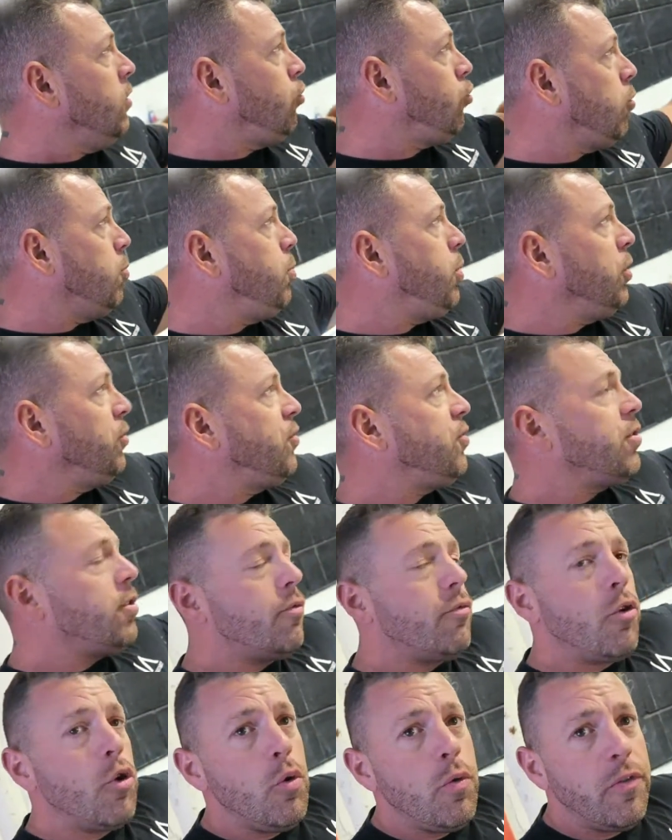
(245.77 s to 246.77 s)
Jump onto
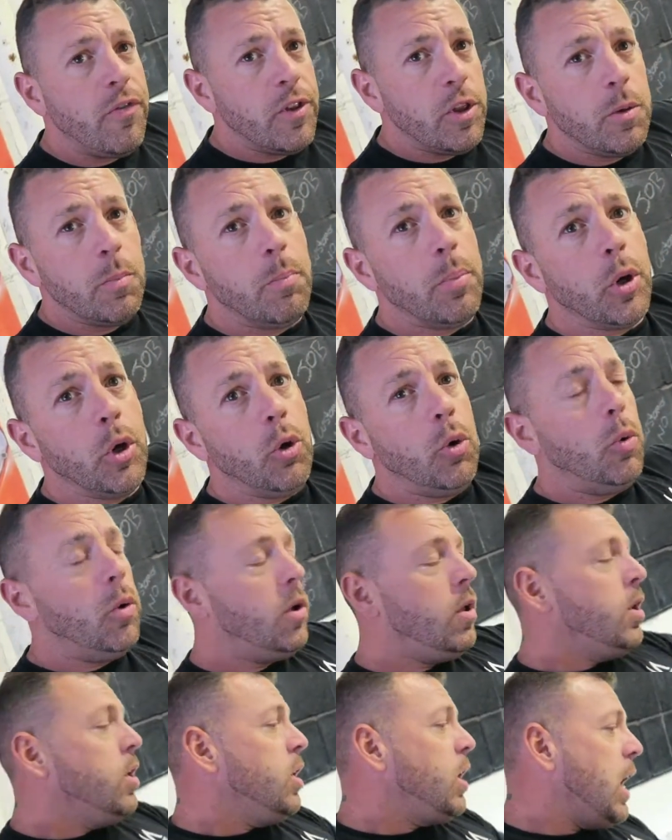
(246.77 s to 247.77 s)
the roof and the
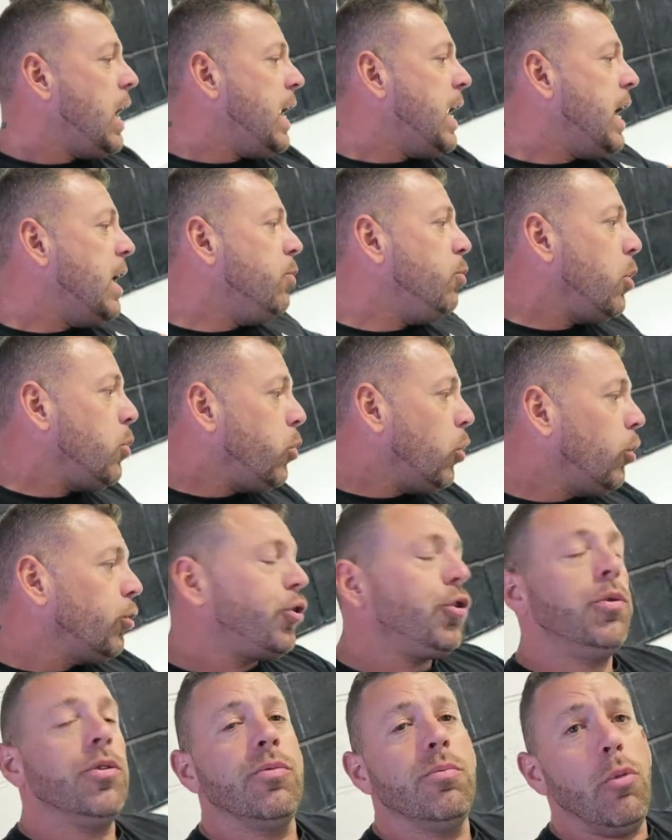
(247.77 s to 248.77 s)
boot, and then we
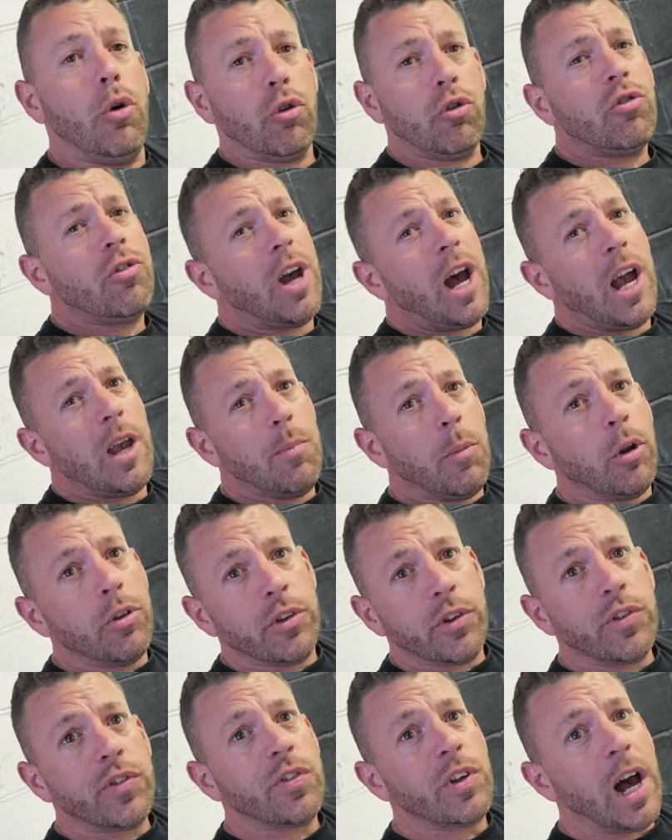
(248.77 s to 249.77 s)
won't do as much time
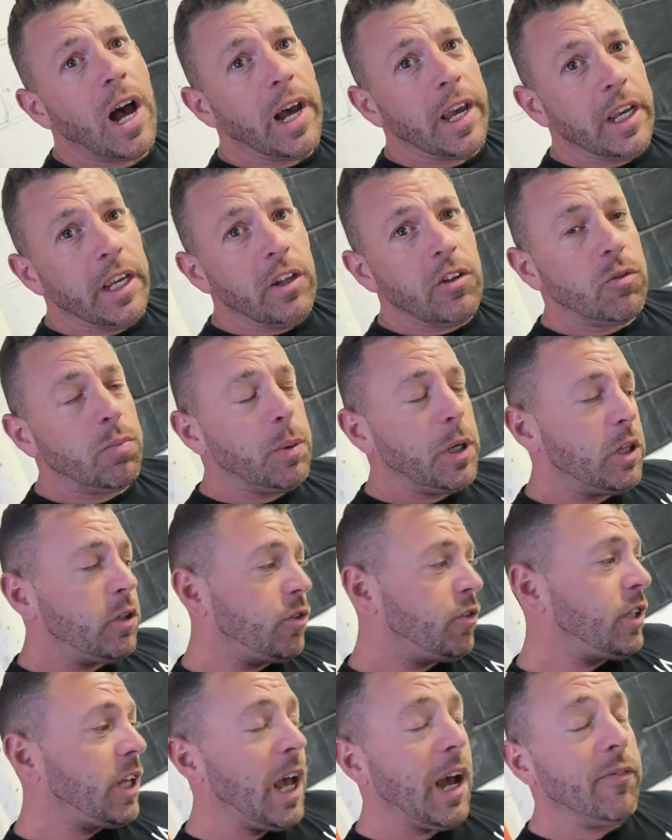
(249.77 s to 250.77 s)
on the sides
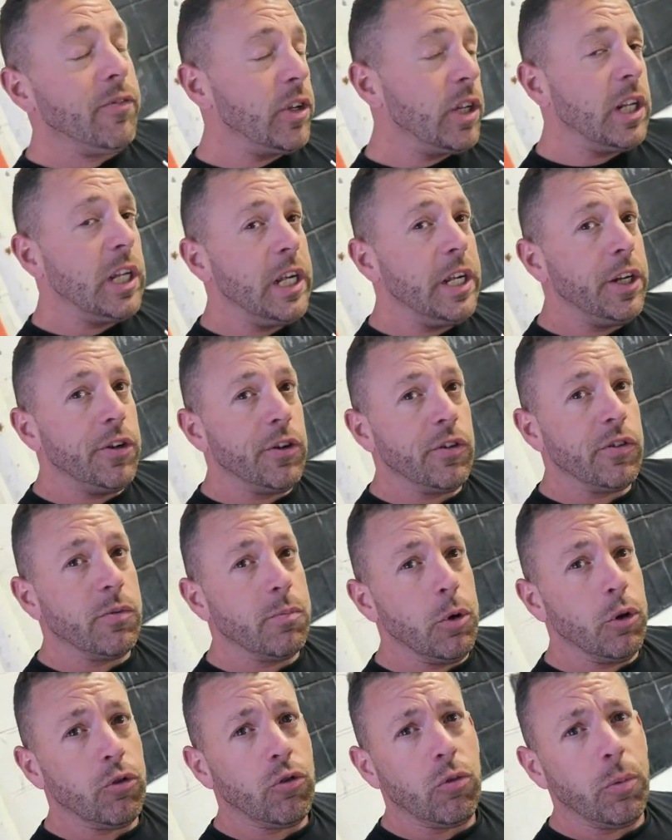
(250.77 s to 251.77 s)
because they haven't needed as
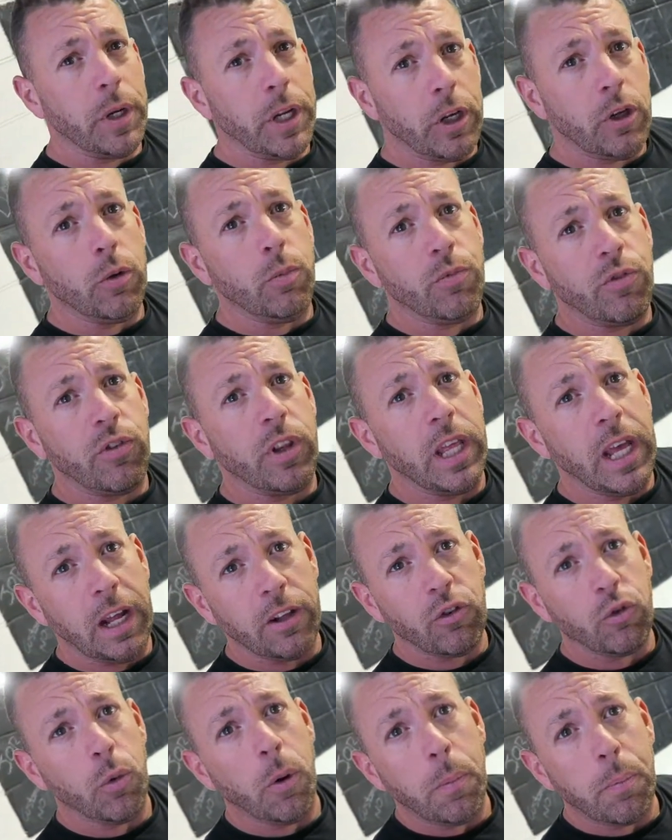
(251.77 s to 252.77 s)
much when it comes to the
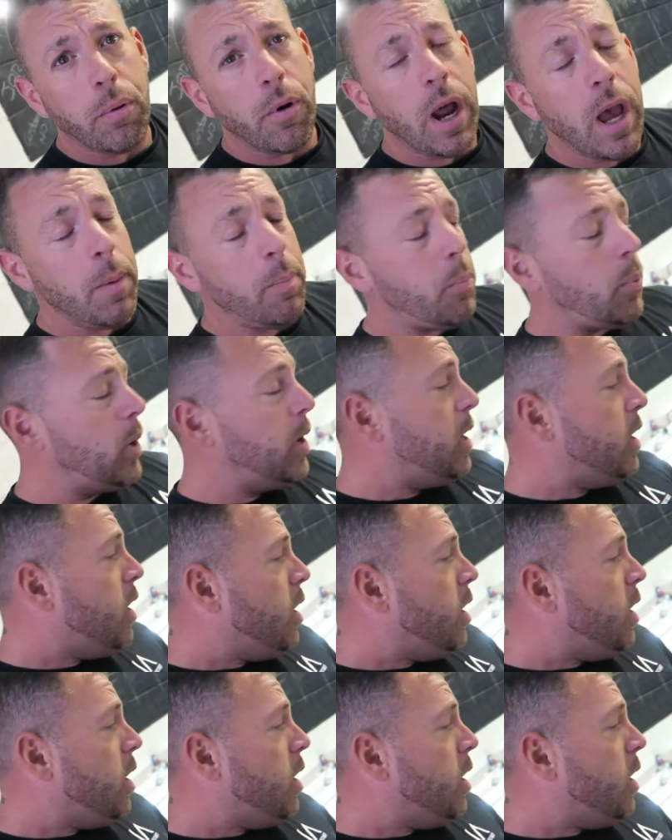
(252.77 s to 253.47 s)
actual prep.